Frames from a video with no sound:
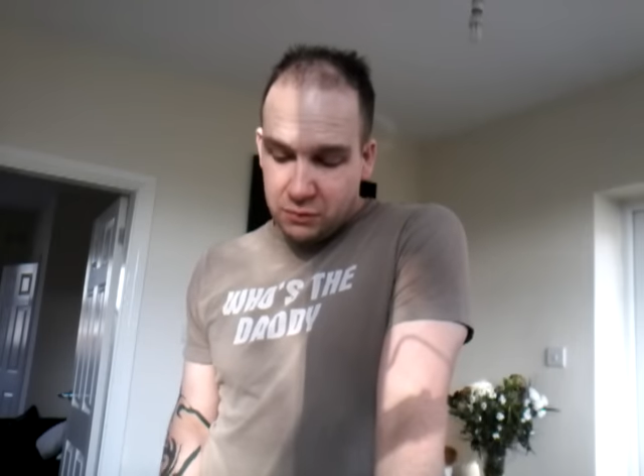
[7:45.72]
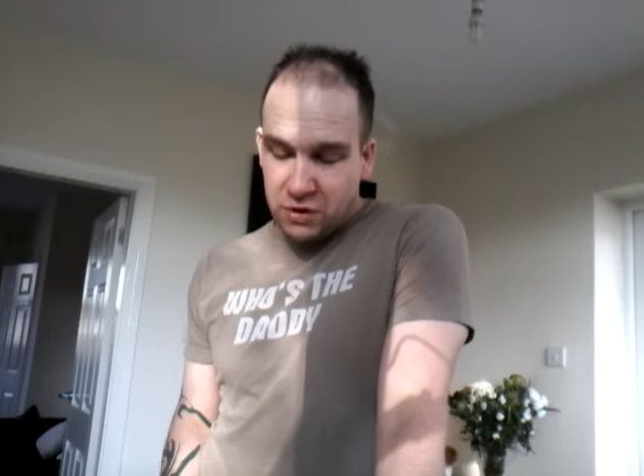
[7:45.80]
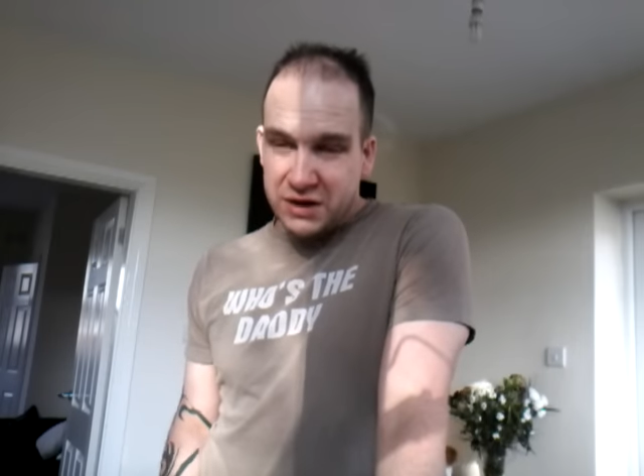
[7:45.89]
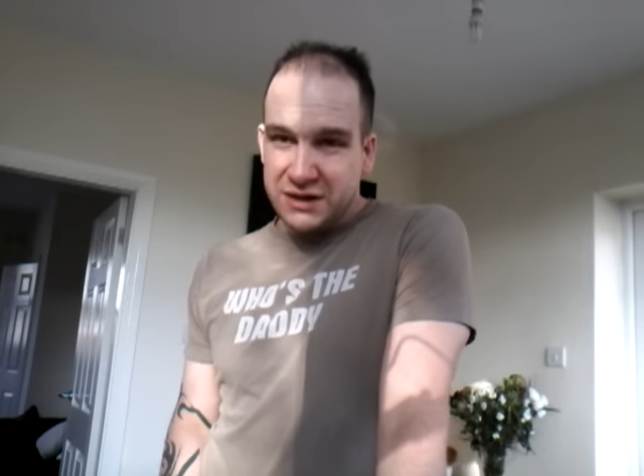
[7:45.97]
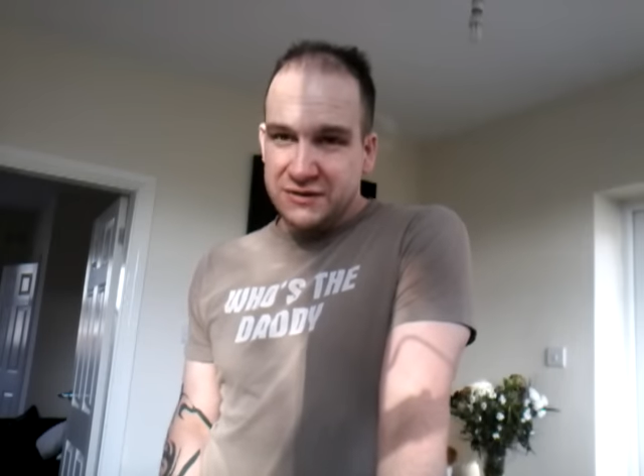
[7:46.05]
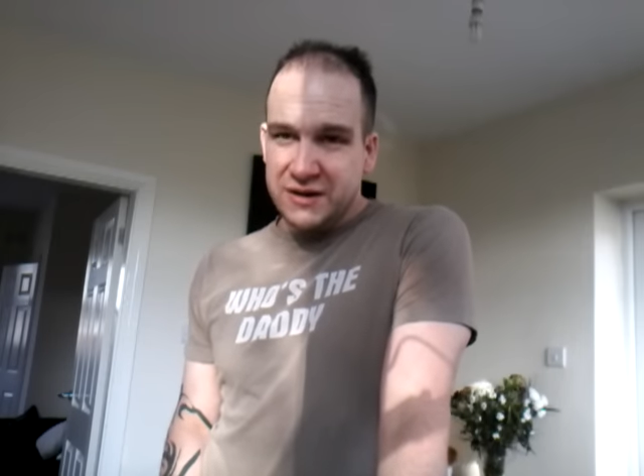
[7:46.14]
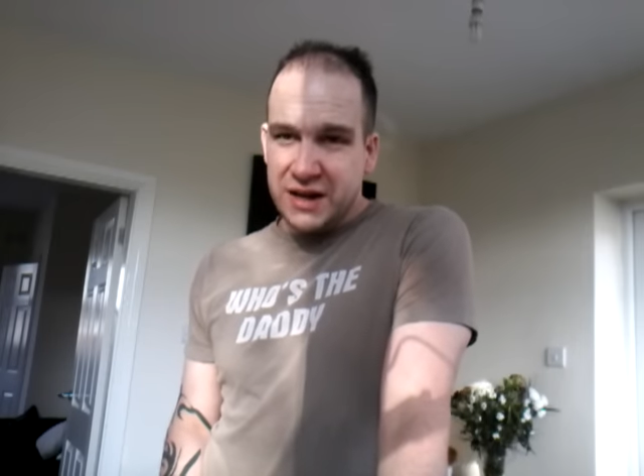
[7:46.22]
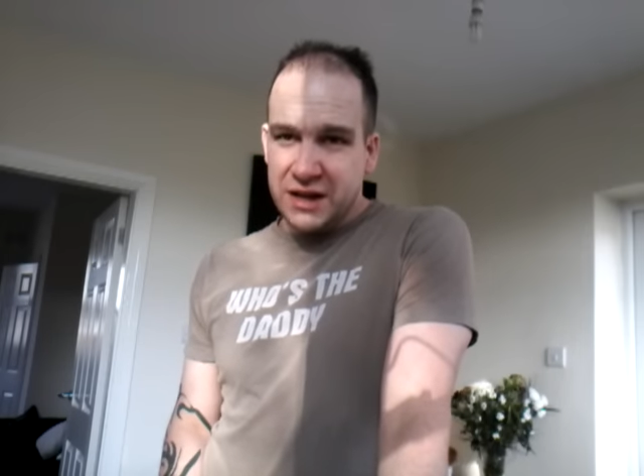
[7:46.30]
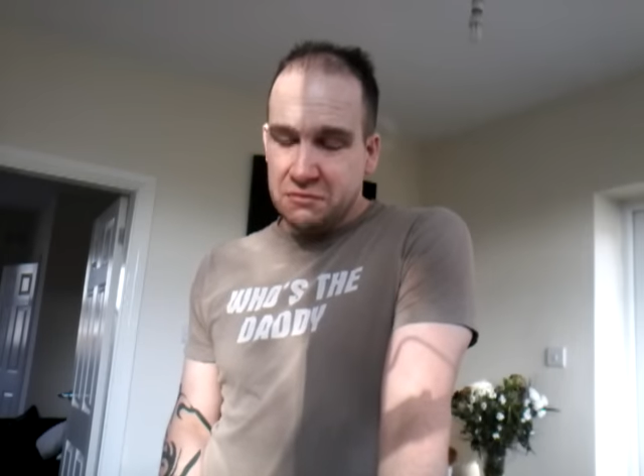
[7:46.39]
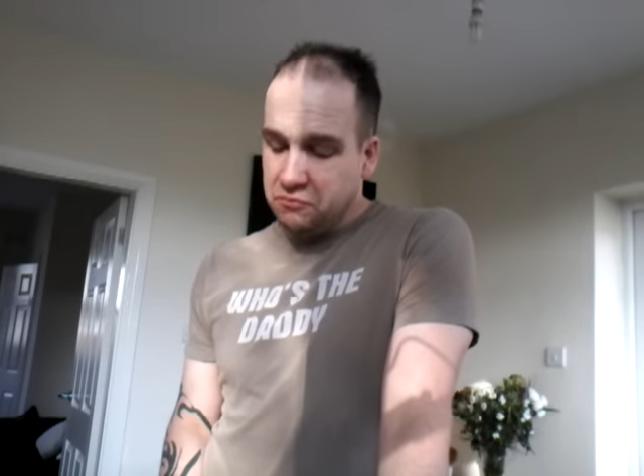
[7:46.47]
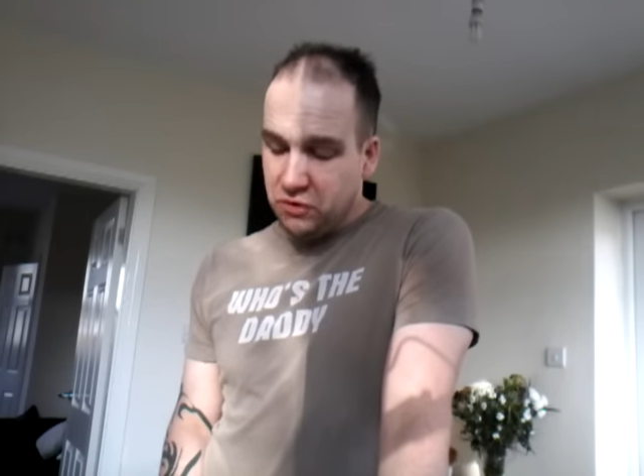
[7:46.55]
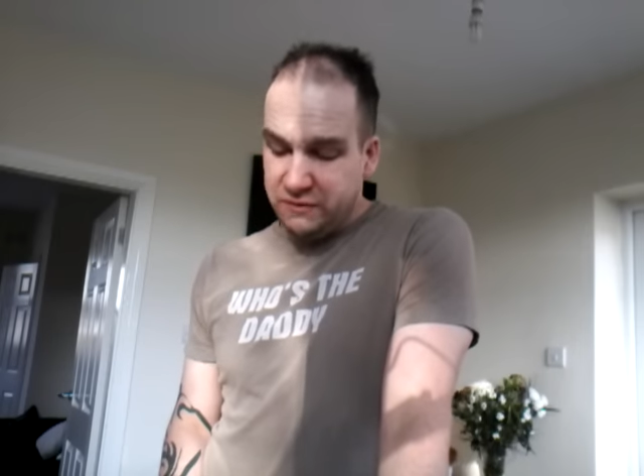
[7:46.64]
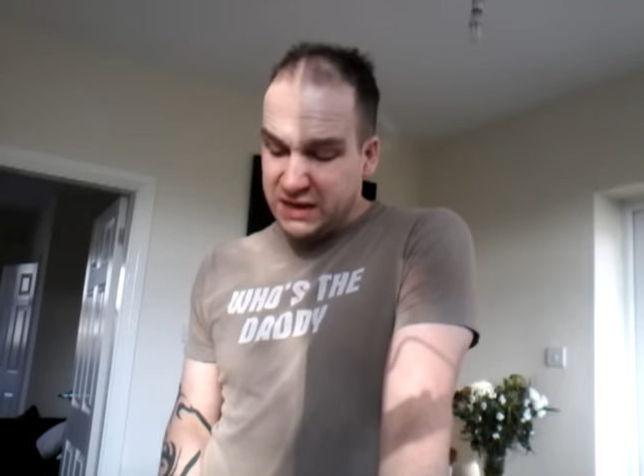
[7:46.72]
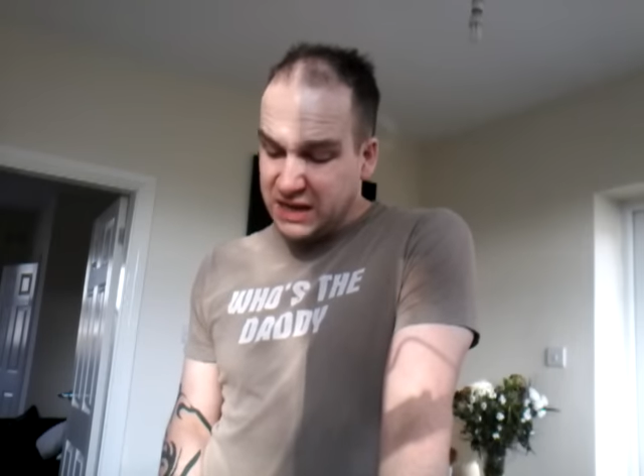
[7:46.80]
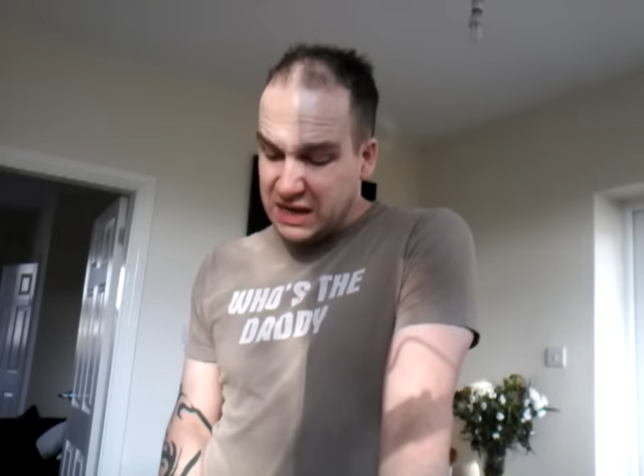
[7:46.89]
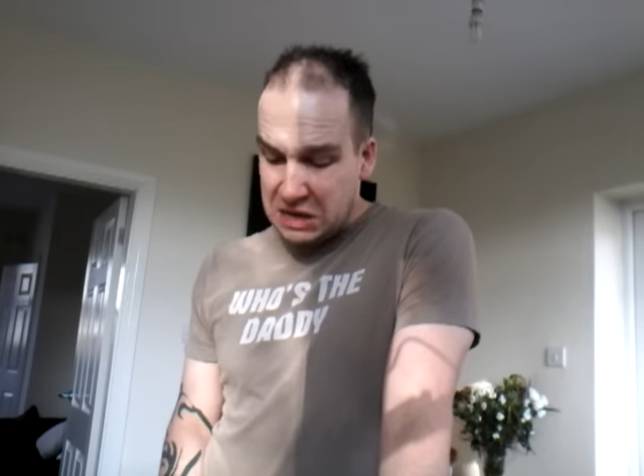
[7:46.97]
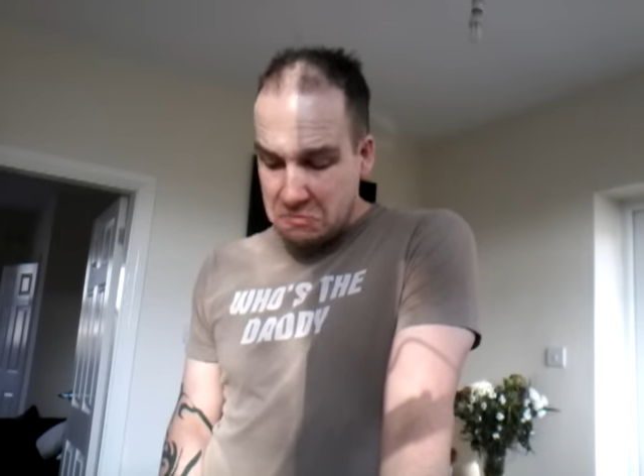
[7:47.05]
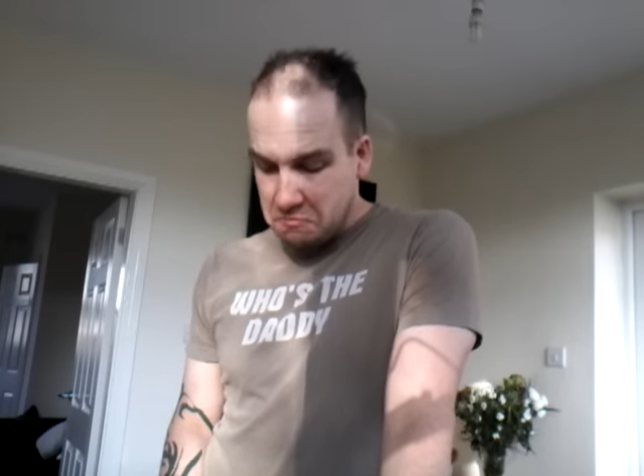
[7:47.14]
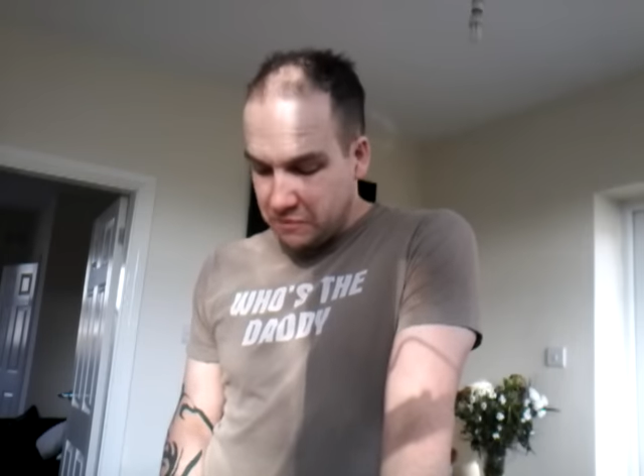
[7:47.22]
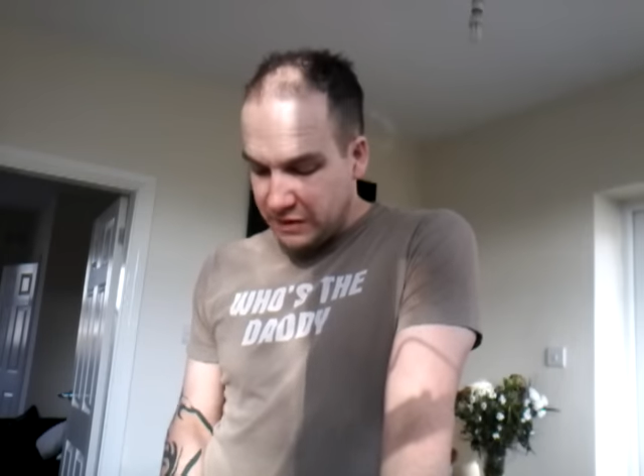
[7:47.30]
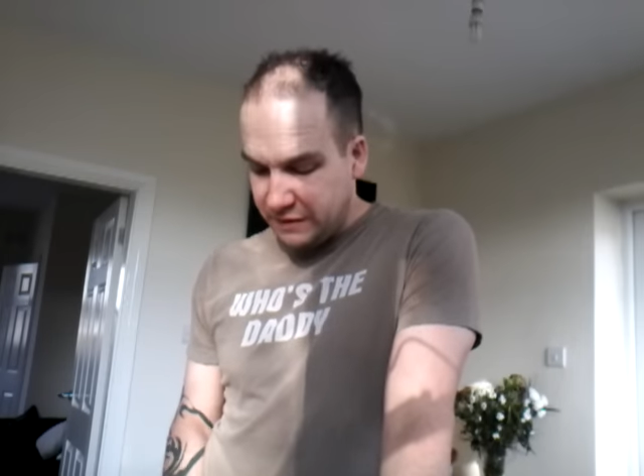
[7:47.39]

What can I say? Lovely kit,